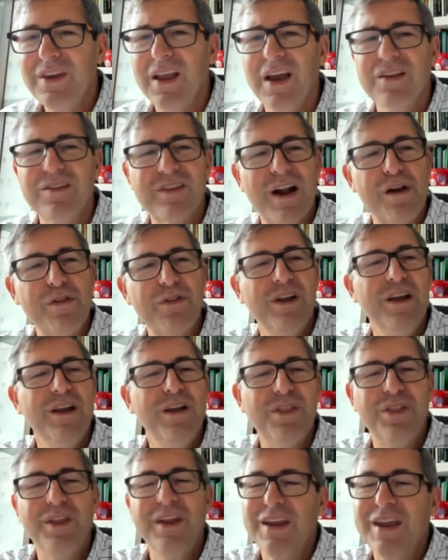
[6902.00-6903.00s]
I start
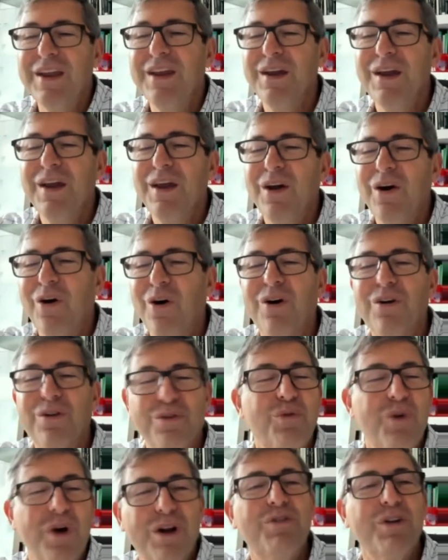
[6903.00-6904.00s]
thinking
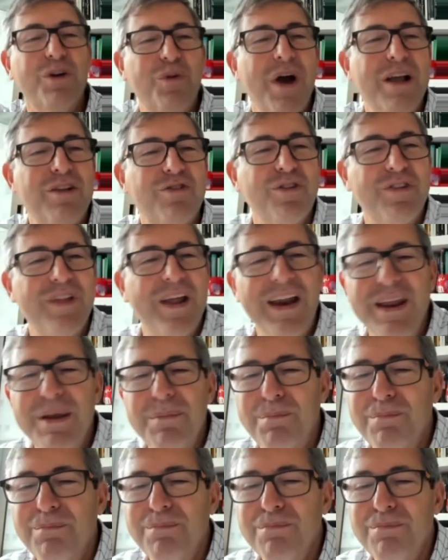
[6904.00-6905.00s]
on one of the questions that
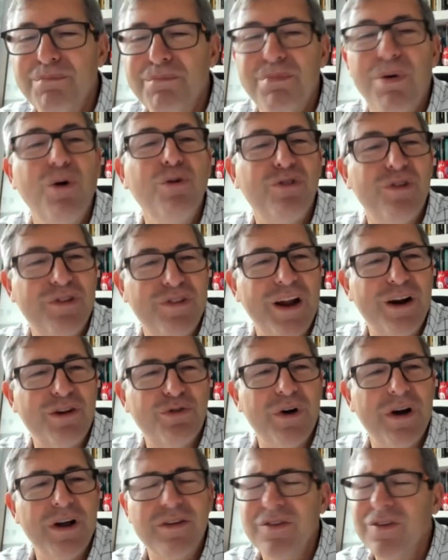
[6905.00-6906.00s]
he poses there
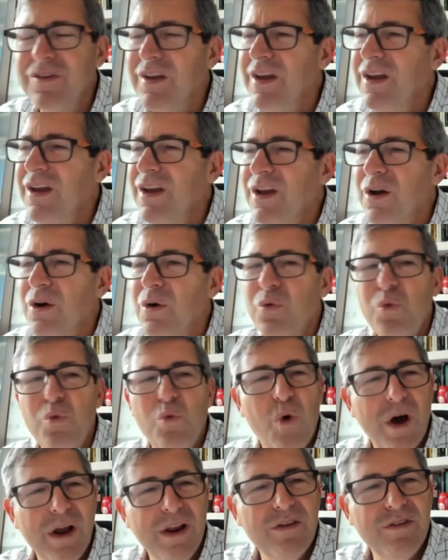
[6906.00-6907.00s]
to us
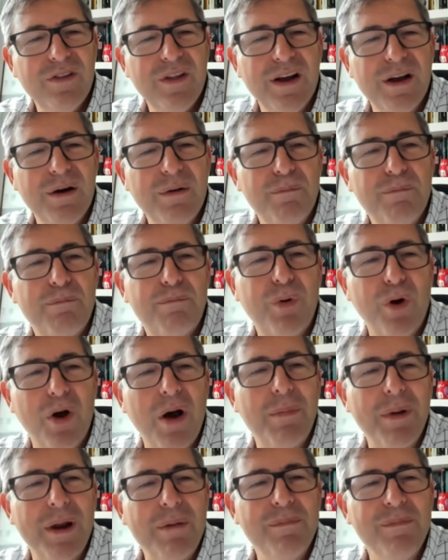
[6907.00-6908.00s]
what is the
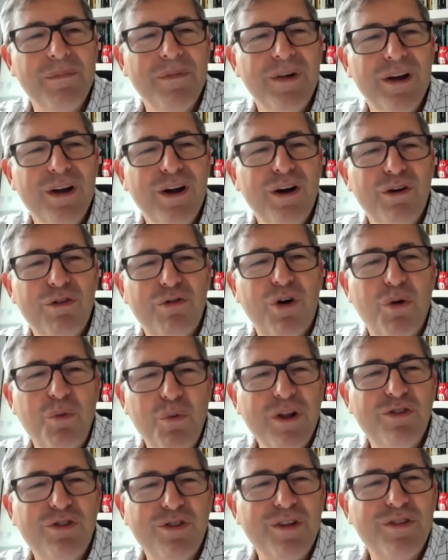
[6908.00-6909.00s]
problem for
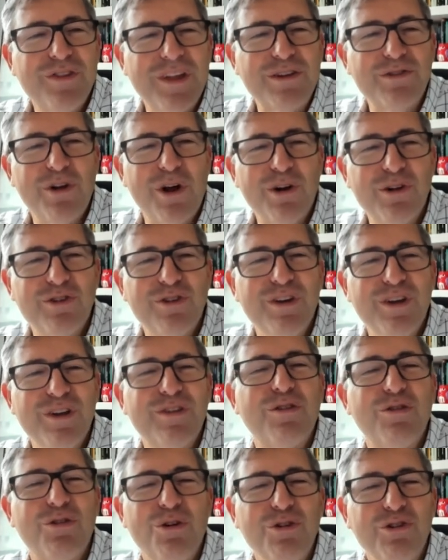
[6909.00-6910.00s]
which this technology
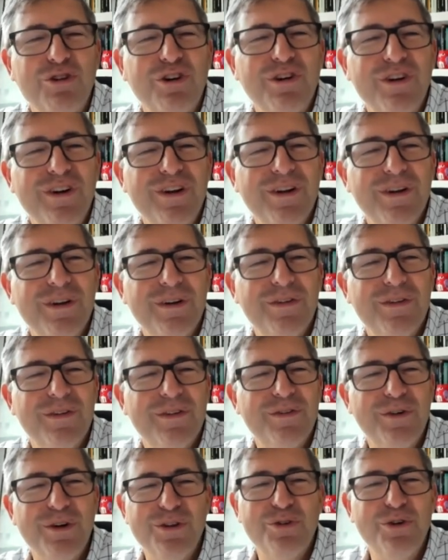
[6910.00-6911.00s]
is a solution?
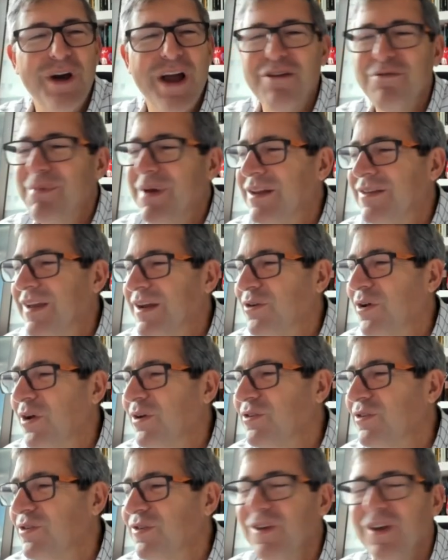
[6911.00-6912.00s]
We do have many
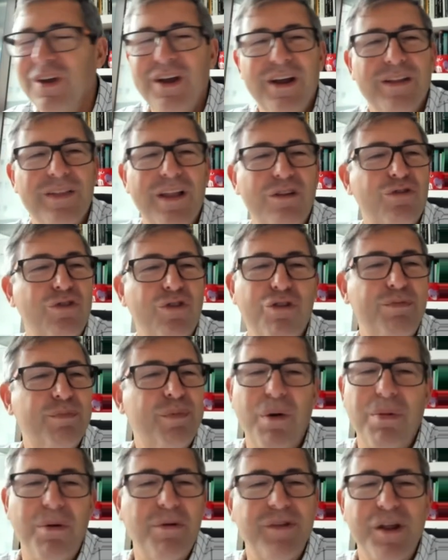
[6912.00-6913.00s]
technologies that solve
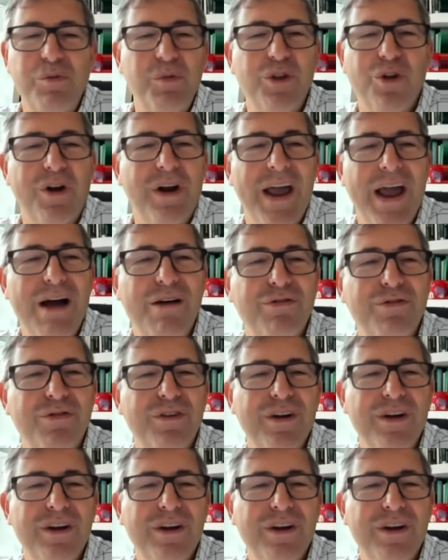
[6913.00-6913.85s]
problems that we don't have.